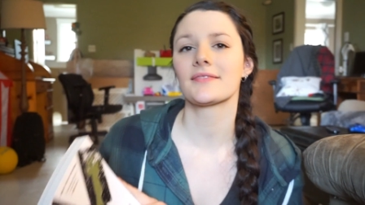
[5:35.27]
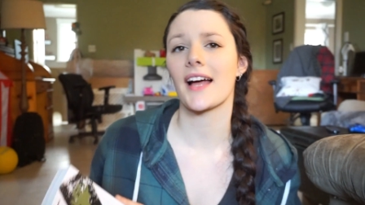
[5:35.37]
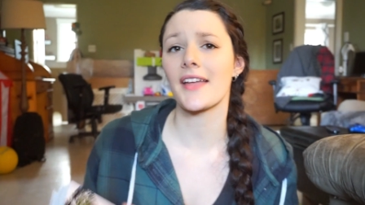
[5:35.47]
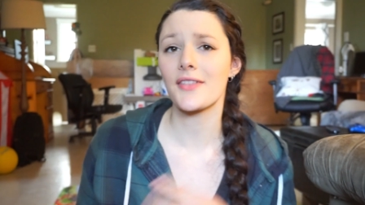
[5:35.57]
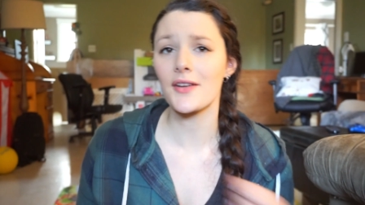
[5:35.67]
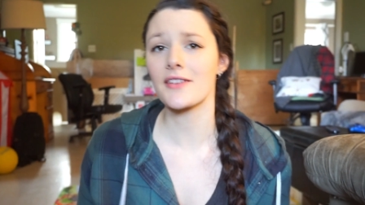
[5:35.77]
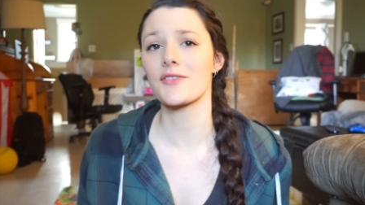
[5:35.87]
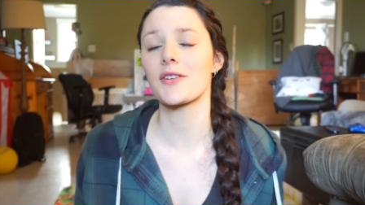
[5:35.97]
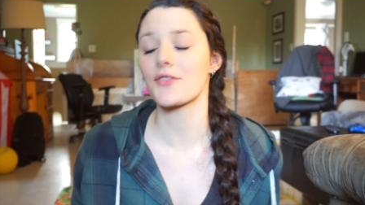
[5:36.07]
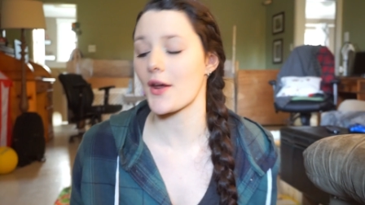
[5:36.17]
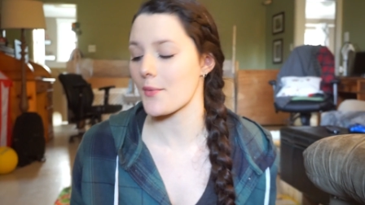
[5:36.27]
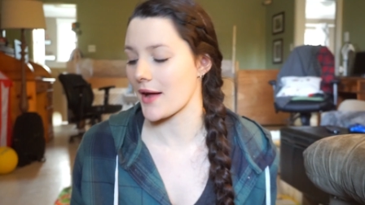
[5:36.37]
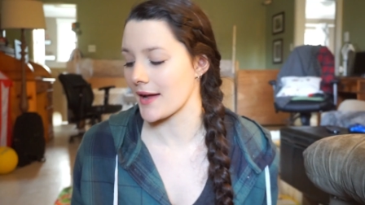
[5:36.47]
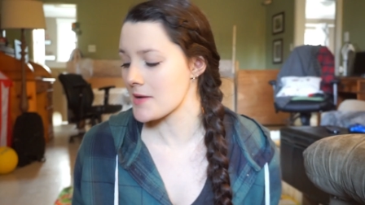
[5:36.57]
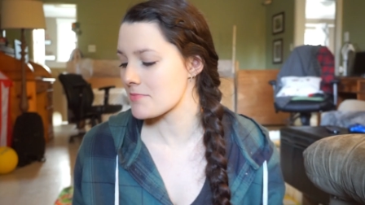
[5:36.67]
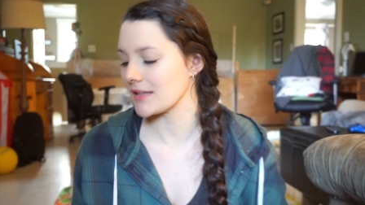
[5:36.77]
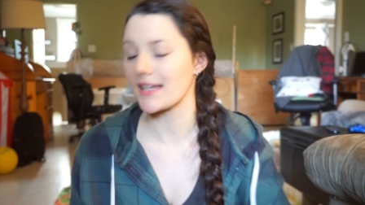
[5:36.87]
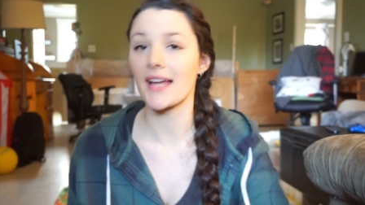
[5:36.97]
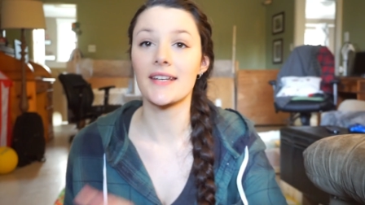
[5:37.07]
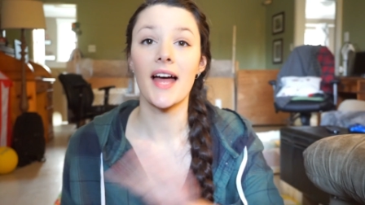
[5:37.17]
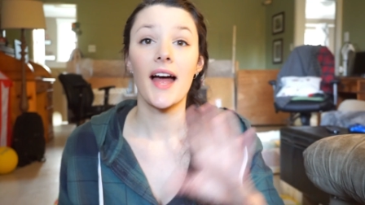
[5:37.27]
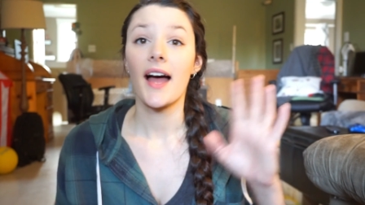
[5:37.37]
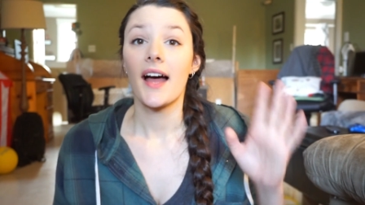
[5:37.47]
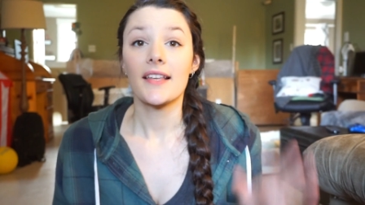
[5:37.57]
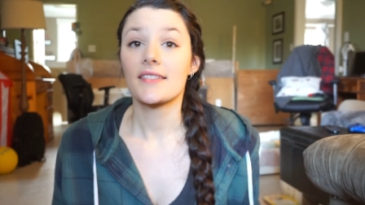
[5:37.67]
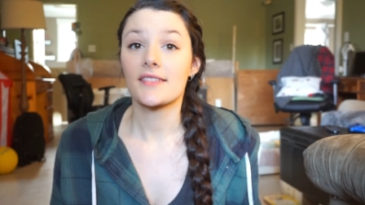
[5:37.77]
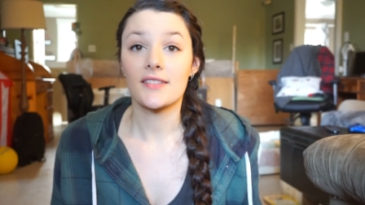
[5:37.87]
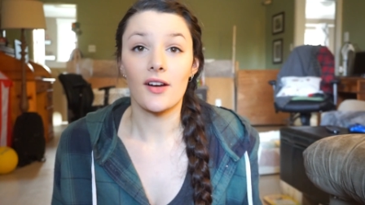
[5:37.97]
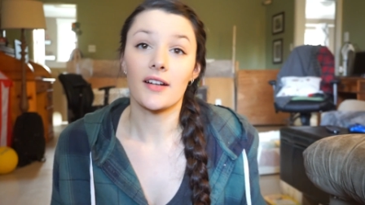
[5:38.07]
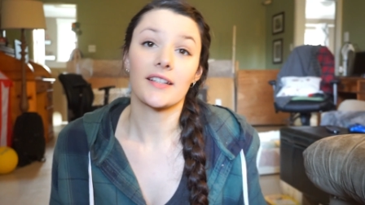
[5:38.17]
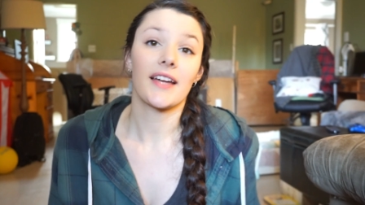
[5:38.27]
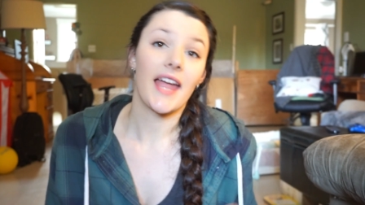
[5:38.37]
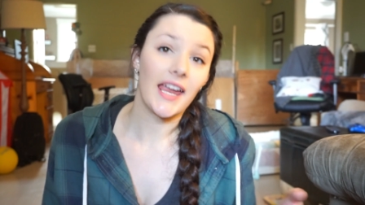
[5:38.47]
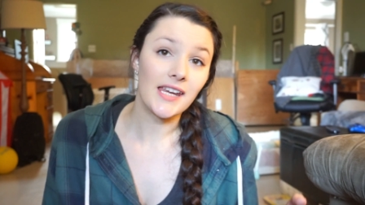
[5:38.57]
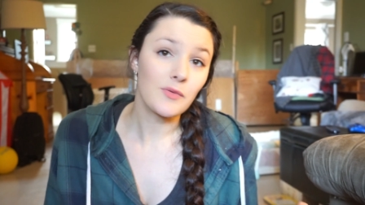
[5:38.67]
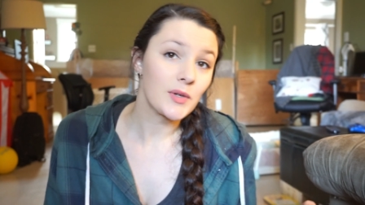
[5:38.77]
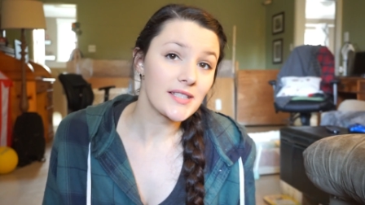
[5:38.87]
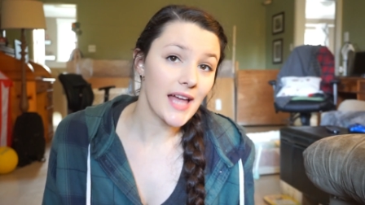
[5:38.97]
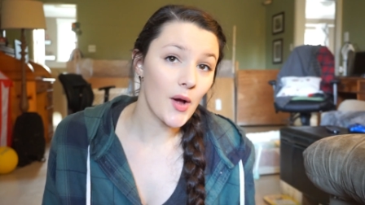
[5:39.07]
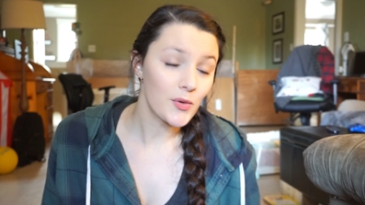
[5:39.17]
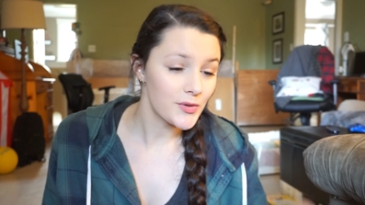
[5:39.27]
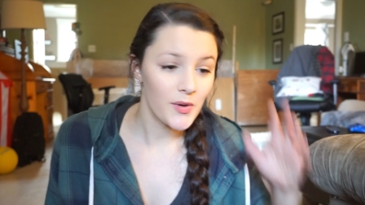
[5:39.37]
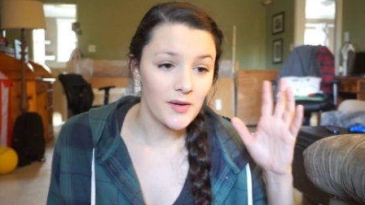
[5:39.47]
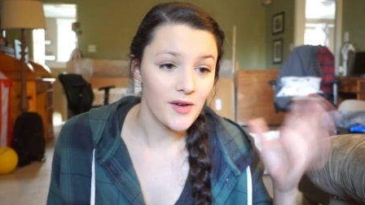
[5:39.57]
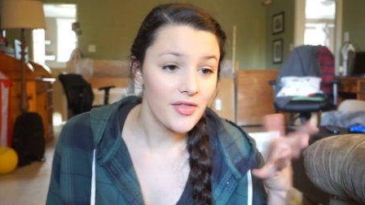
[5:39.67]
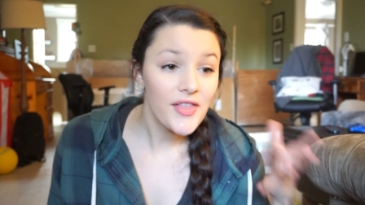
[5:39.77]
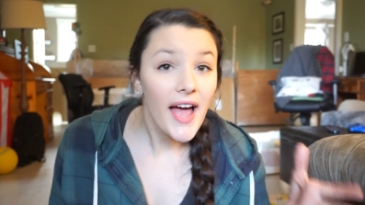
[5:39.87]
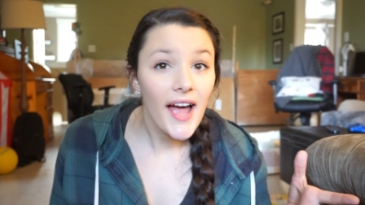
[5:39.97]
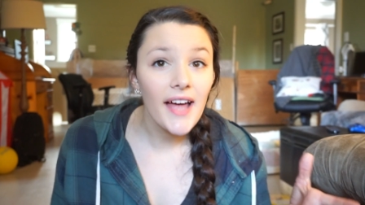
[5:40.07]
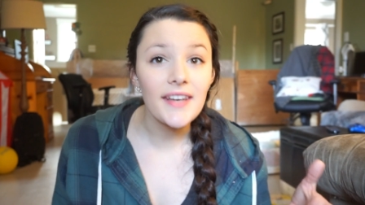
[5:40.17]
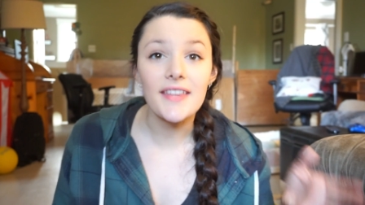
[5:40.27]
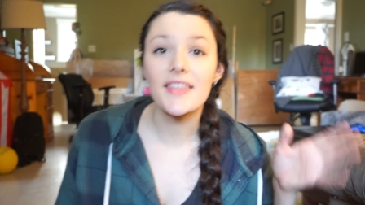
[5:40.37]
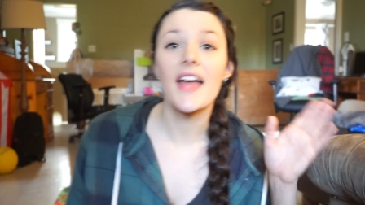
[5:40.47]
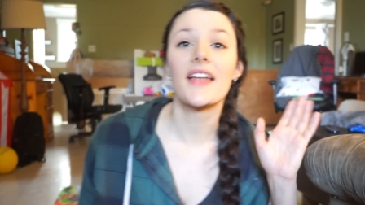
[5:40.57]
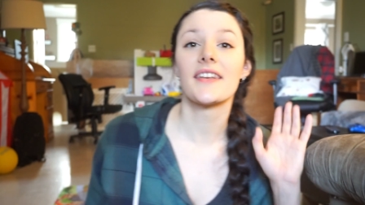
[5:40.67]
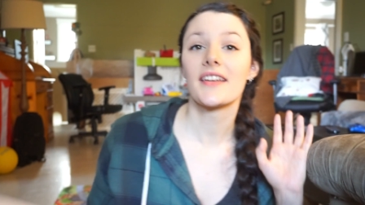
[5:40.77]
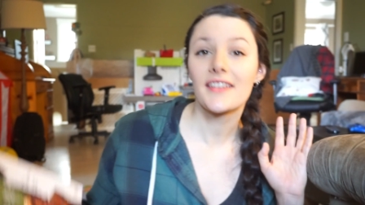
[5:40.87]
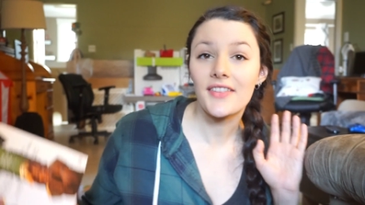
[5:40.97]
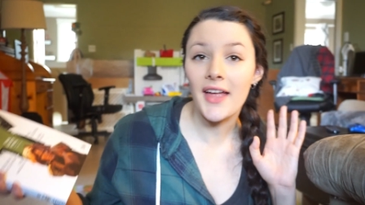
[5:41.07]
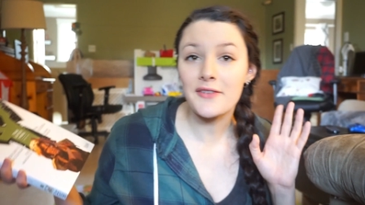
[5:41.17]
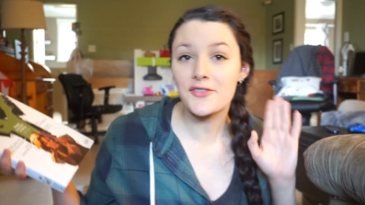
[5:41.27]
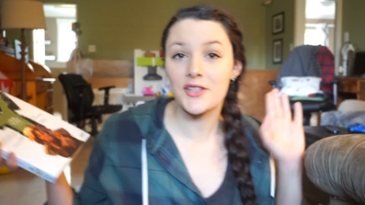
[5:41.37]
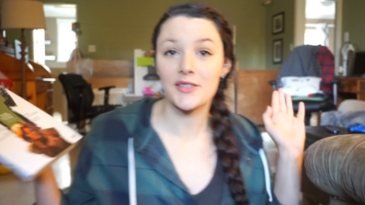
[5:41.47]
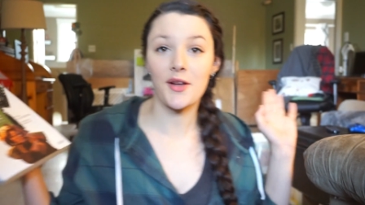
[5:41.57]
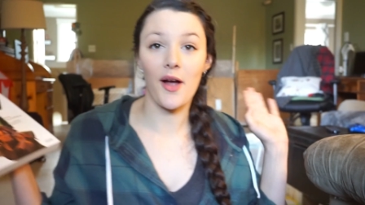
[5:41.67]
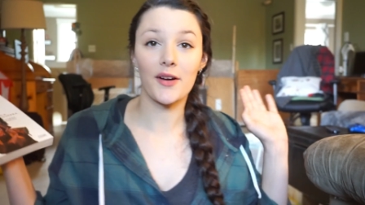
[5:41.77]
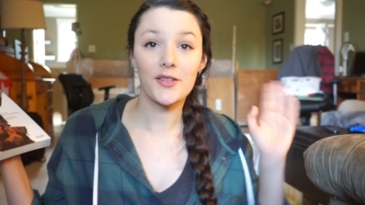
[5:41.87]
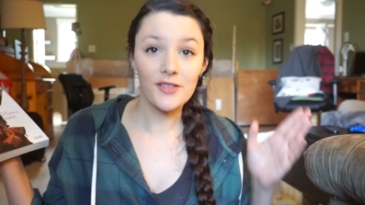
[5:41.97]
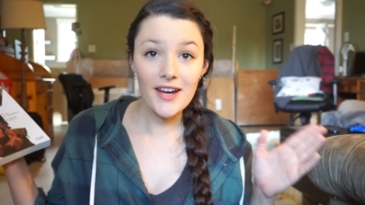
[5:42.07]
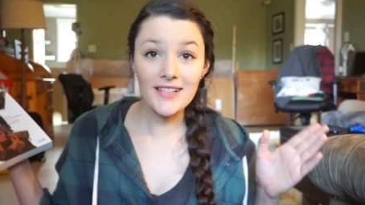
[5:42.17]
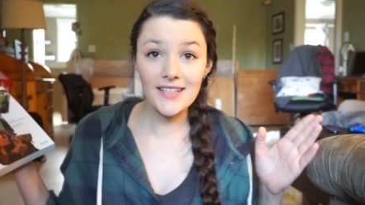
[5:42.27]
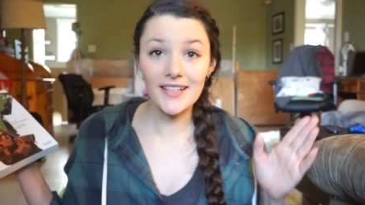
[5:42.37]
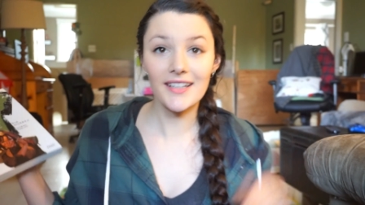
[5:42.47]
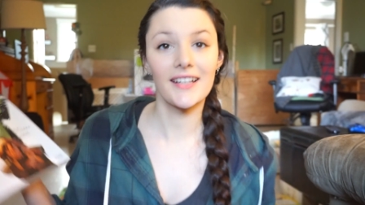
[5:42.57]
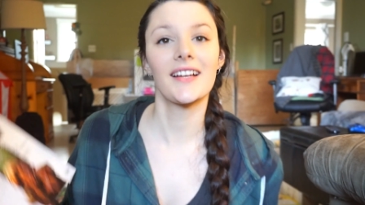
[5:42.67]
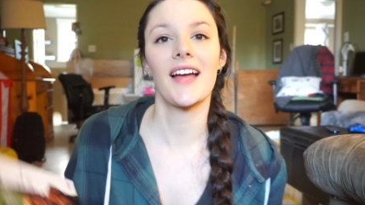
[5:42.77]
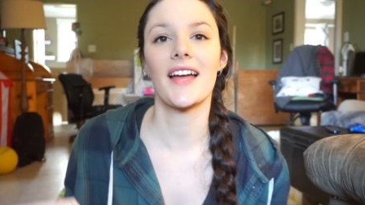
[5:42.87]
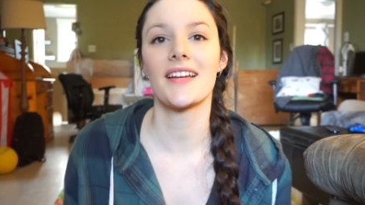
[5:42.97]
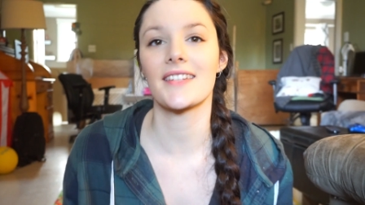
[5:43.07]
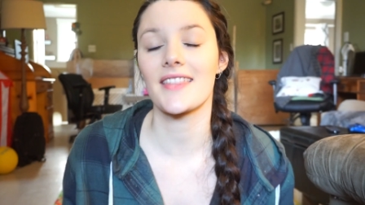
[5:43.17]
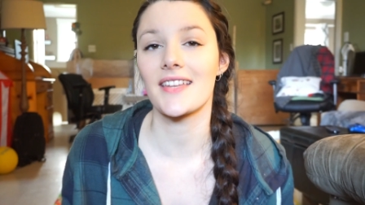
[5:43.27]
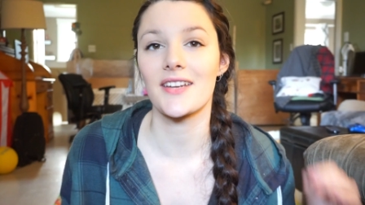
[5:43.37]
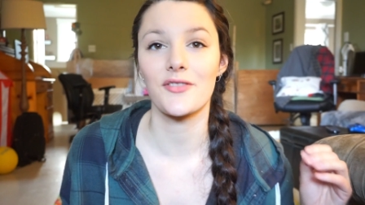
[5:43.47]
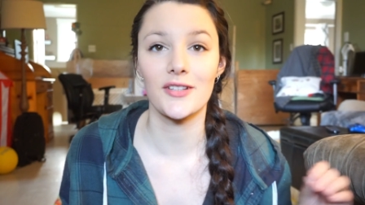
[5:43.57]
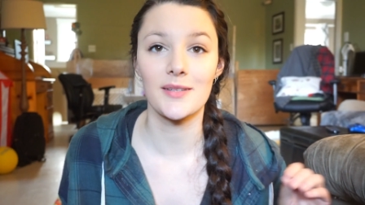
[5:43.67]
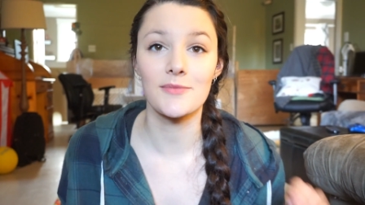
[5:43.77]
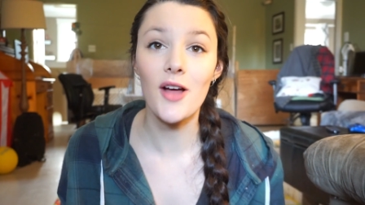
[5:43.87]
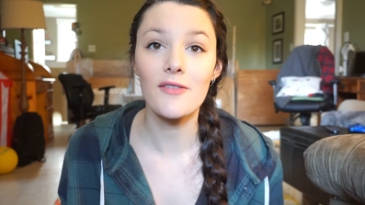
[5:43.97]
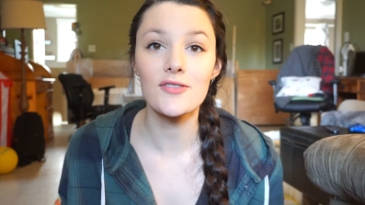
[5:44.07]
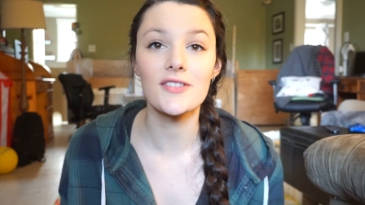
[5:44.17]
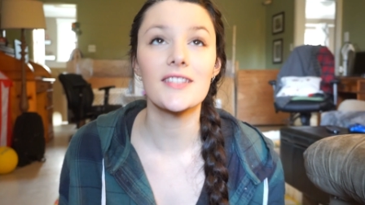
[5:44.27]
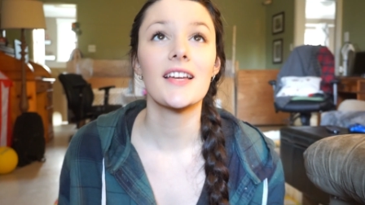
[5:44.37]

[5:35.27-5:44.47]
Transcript: I thought I'd read it right away, but then Saga 8 was out, so I read that, and then life just got crazy, and then I read some novels,